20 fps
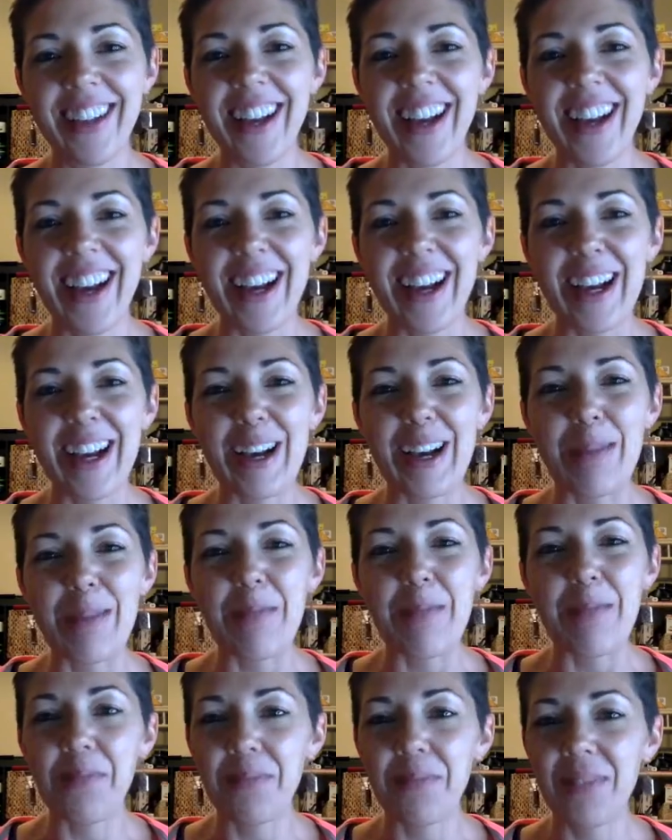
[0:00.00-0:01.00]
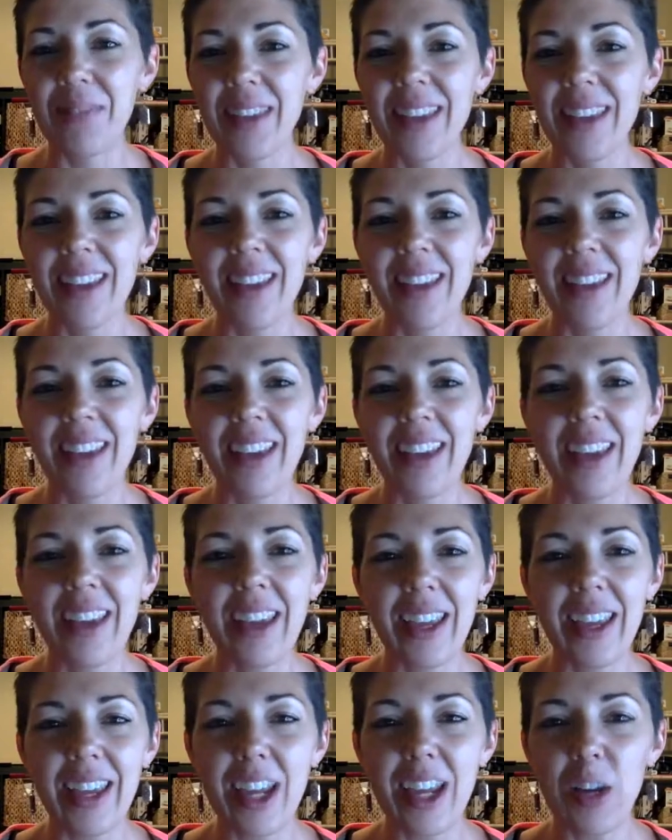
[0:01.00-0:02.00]

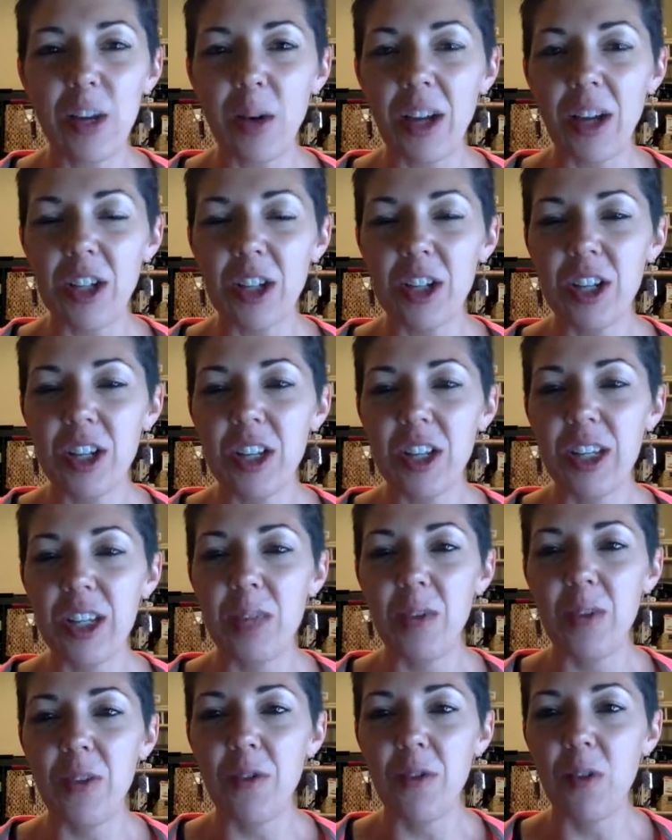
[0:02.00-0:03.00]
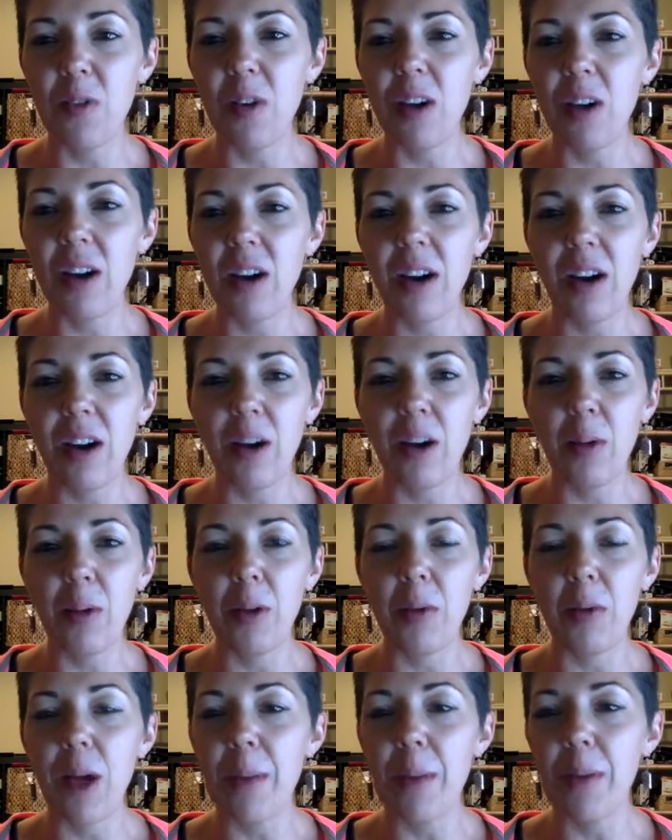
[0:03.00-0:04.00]
Any questions before we
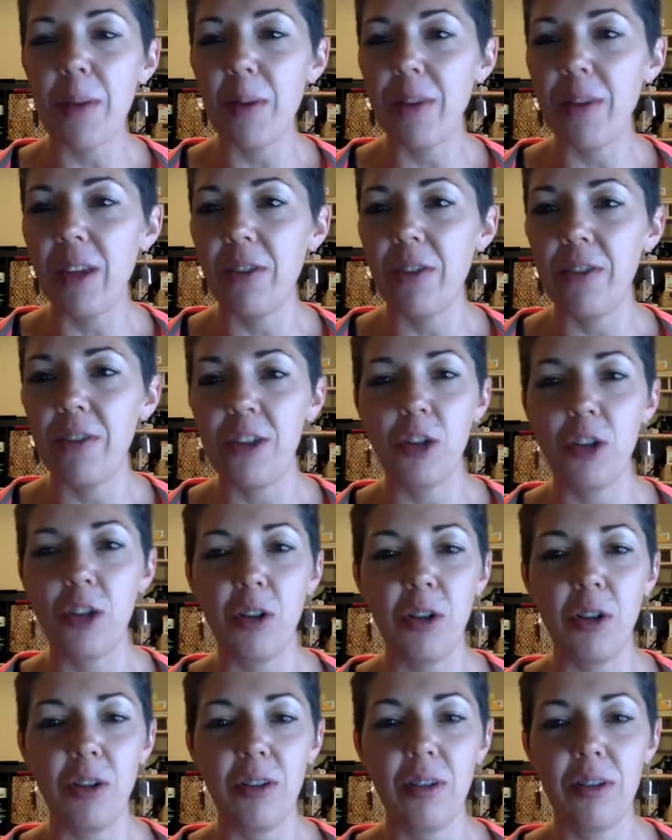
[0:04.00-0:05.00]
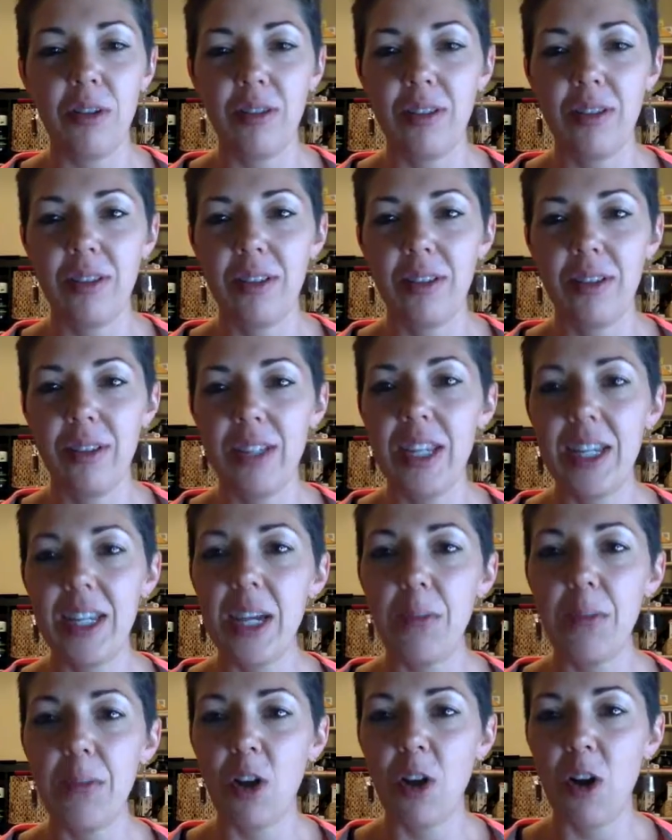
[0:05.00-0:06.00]
wrap up the official
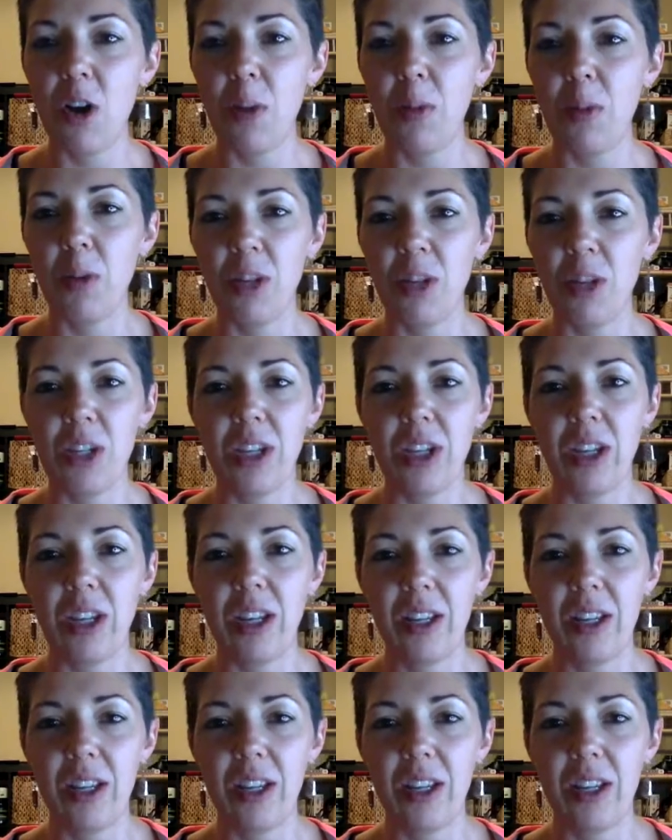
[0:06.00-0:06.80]
team call portion?